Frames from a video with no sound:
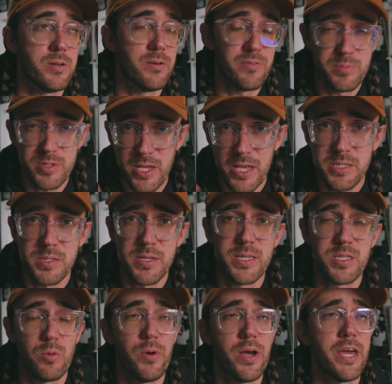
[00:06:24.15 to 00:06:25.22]
From states and
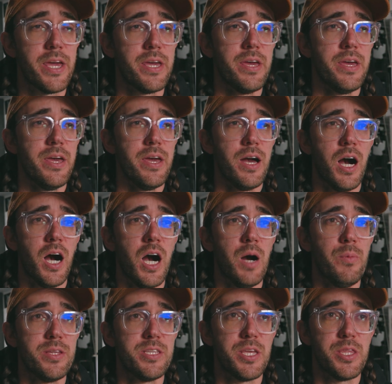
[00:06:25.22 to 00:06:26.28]
states away.
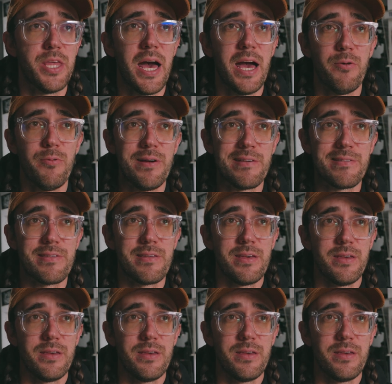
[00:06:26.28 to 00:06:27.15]
We did that with